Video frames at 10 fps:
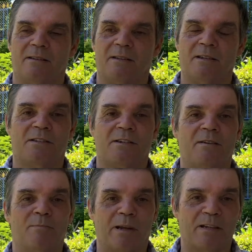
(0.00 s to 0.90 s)
these
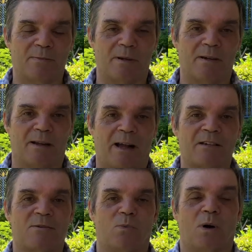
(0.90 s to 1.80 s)
three policemen
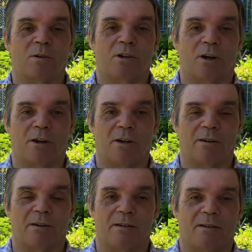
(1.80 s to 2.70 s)
asked what had gone
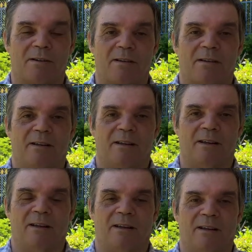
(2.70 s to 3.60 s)
on.
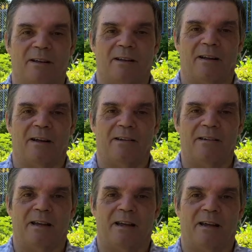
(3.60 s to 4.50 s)

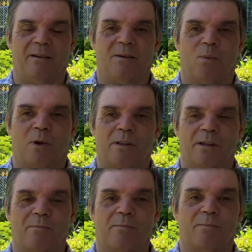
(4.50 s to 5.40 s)
And one of
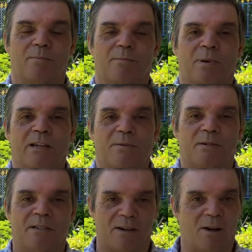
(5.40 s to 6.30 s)
the
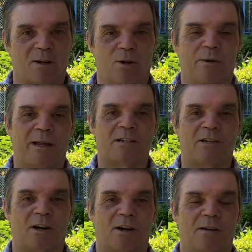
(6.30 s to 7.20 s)
policemen said, "I'll go next
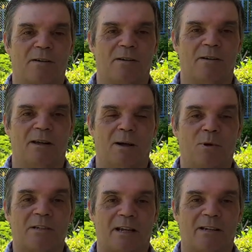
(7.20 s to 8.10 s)
door and
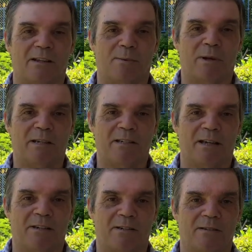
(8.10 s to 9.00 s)
we'll take her to the police
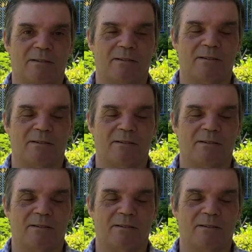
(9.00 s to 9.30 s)
station."